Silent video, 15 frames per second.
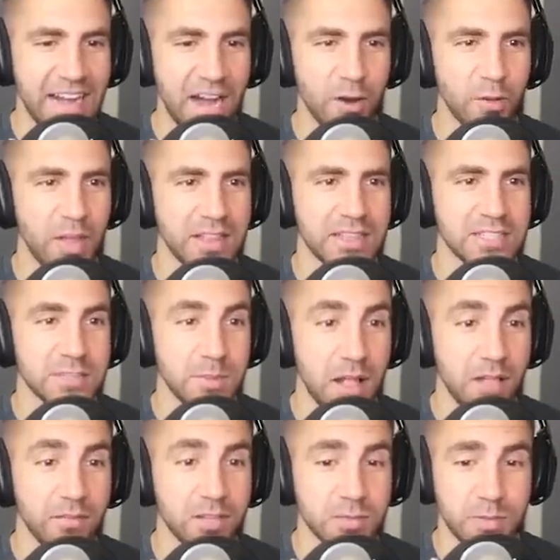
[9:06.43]
I don't like the
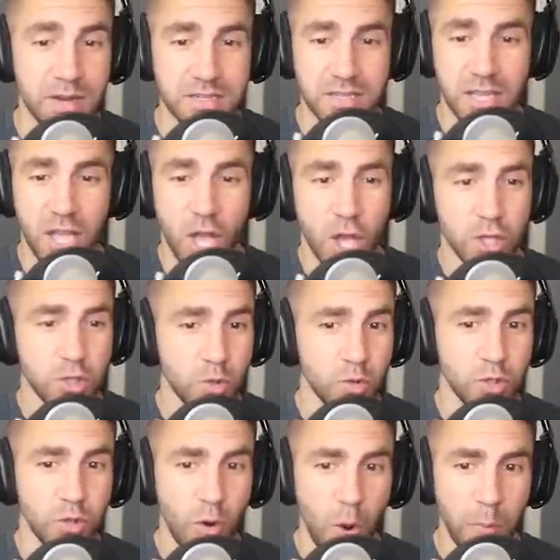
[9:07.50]
smell of it, especially,
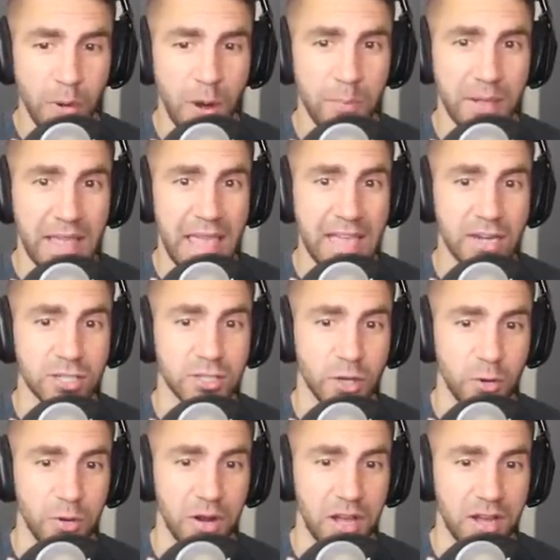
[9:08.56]
dude, you open up a can of
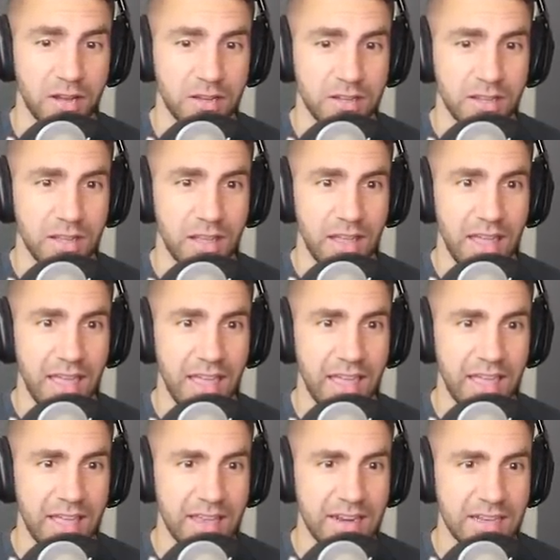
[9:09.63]
tuna and
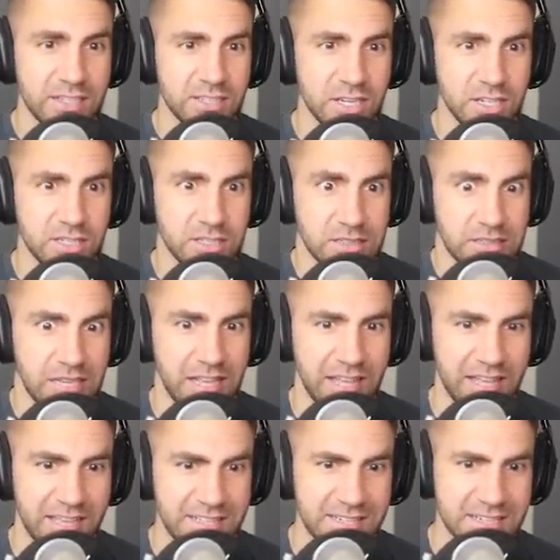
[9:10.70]
it just
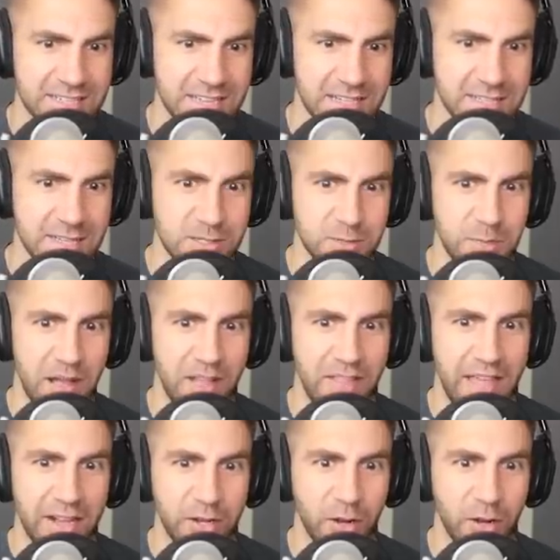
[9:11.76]
doesn't smell that